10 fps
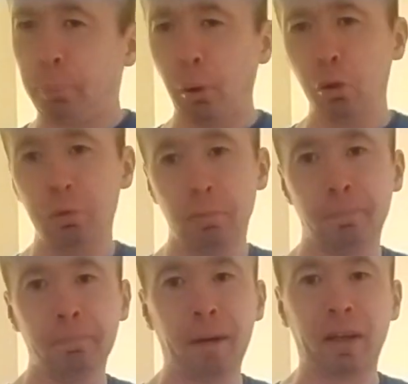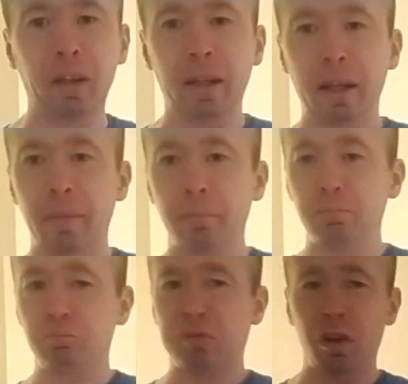Boom! Back of the net
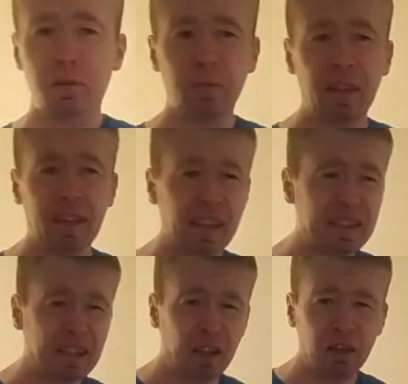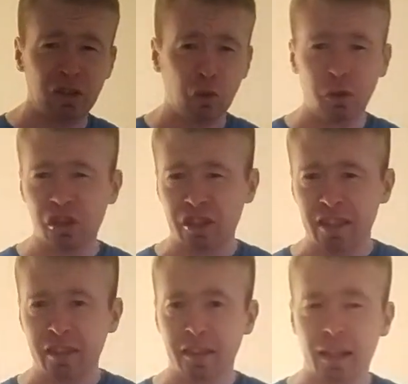from inside or just
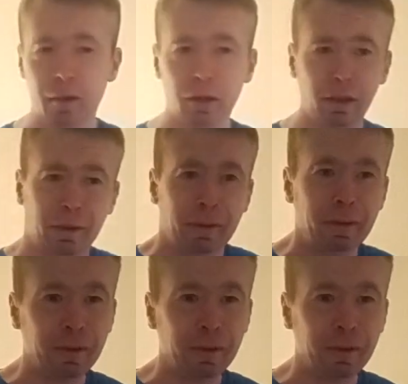outside the area.